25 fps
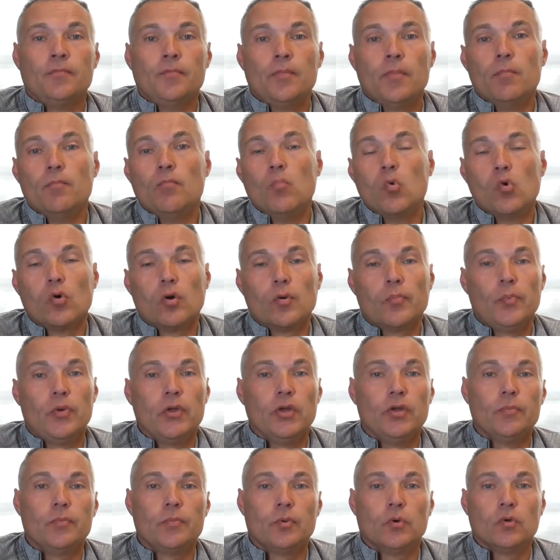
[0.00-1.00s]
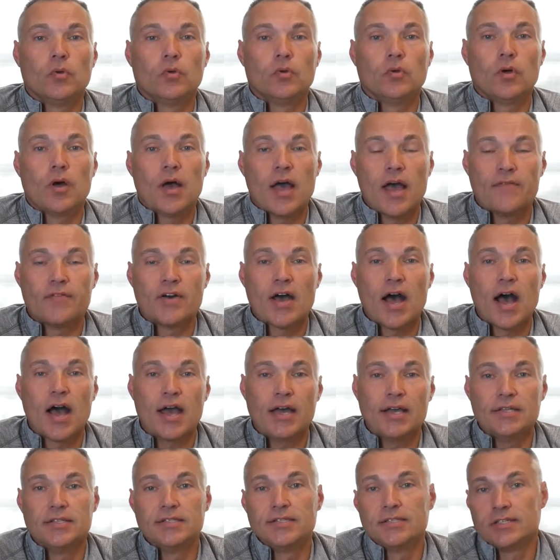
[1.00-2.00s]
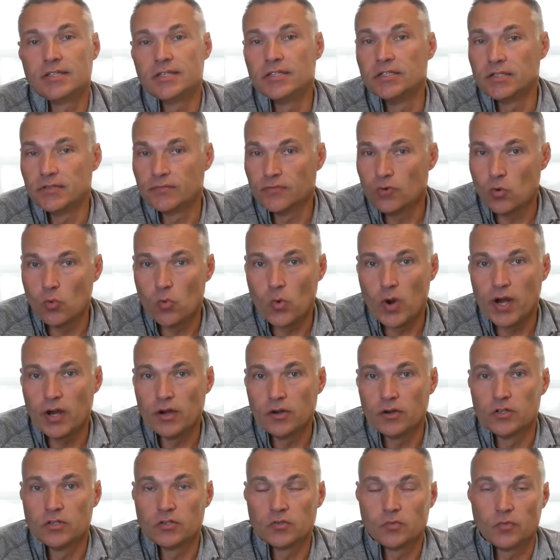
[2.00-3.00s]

more people have a heightened sense of awareness